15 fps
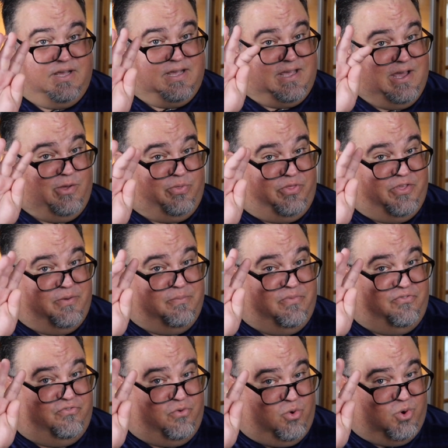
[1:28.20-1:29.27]
count them,
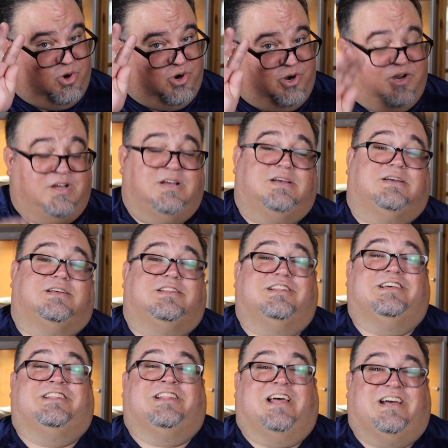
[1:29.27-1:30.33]
4
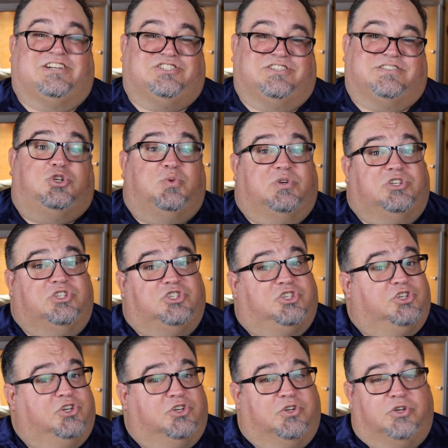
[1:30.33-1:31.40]
lid latches to
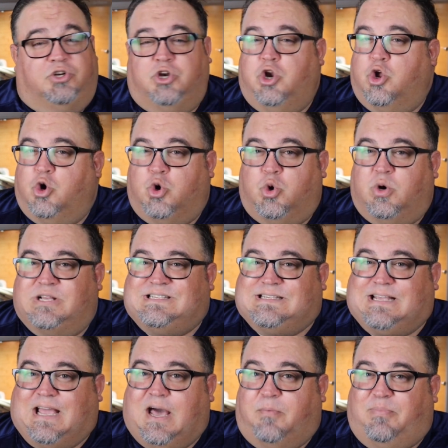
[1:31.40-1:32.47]
ensure no
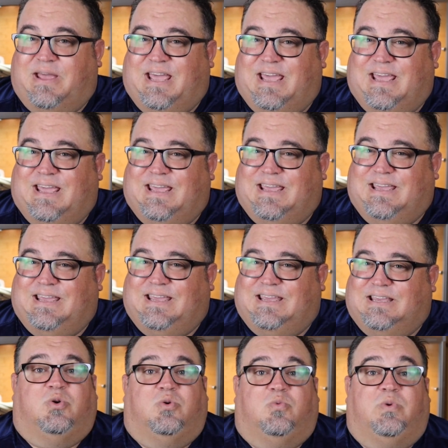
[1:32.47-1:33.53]
escape.
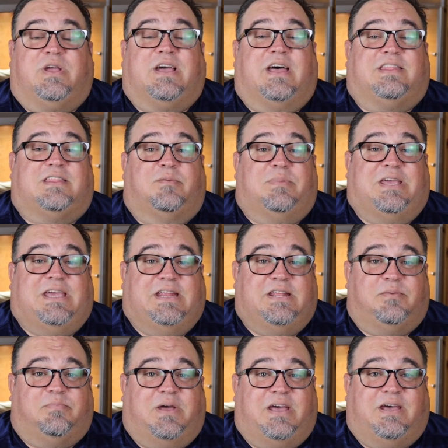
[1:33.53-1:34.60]
We got them a
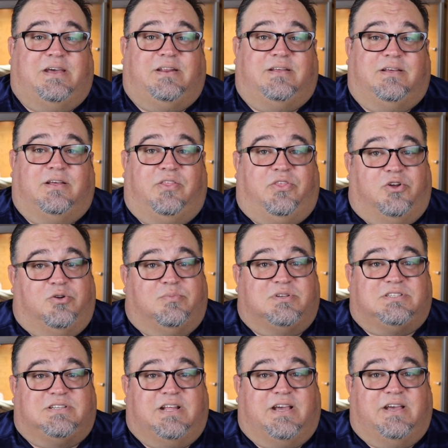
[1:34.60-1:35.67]
heating pad, a
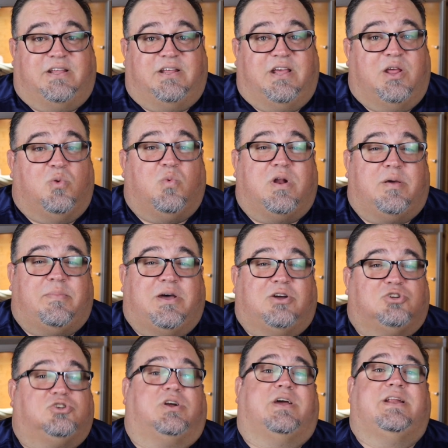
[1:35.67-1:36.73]
thermostat, and went
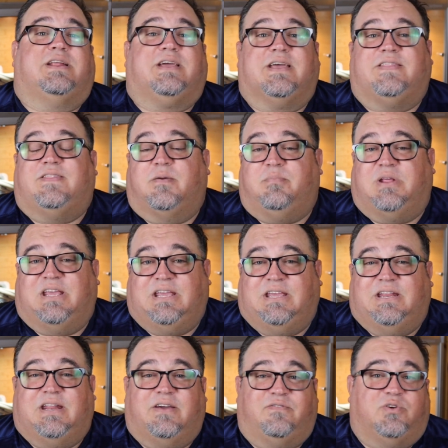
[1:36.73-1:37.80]
about trying to get them to
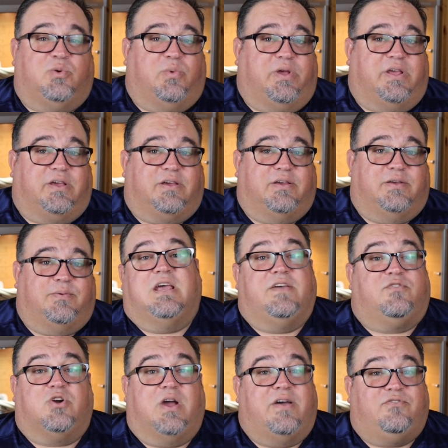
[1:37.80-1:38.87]
eat every week.
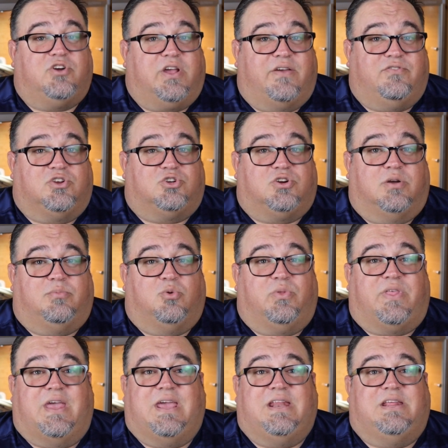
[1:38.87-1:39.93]
If you're ever having trouble
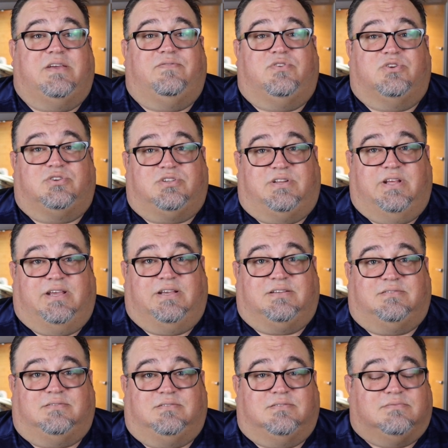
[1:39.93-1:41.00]
with any of your
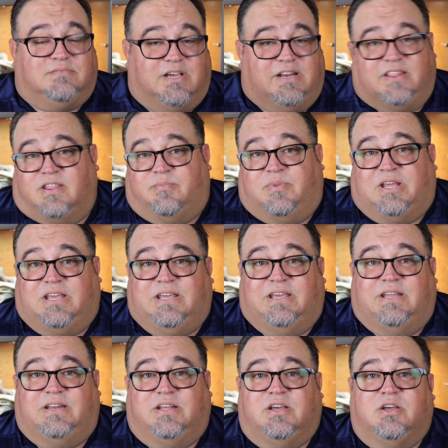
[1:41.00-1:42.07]
snakes, getting them to
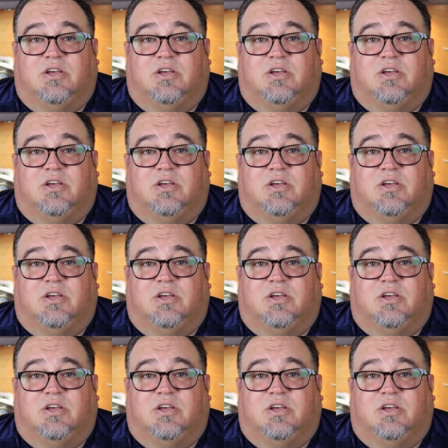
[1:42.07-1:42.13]
eat,